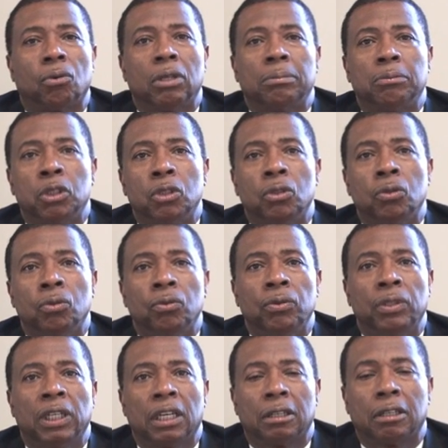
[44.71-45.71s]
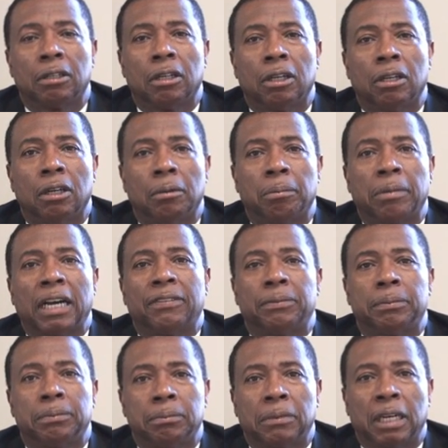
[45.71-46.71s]
We moved,
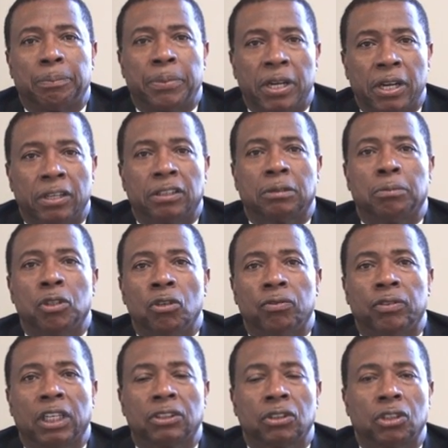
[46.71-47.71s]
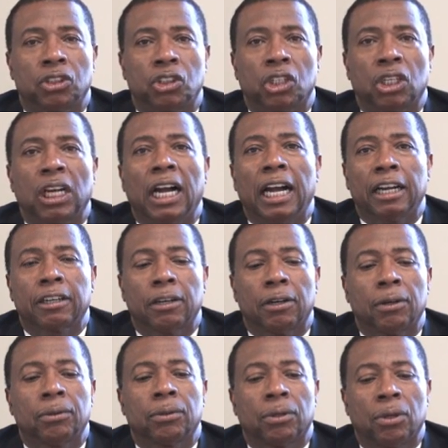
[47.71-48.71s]
my parents moved us to
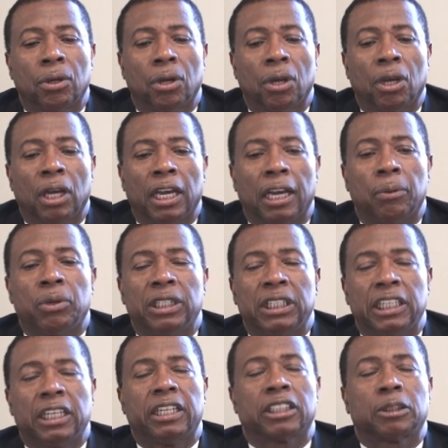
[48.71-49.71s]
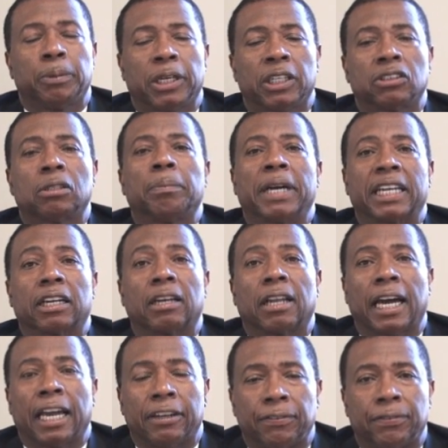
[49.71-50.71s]
Chicago, and we did experience a better
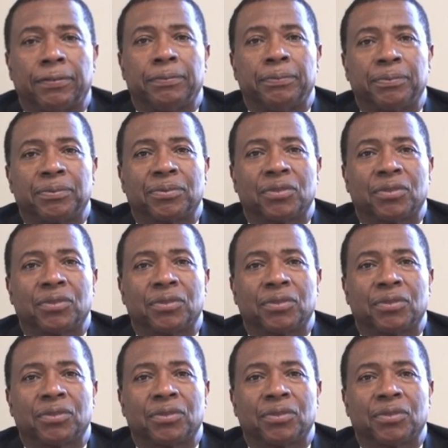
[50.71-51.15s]
life.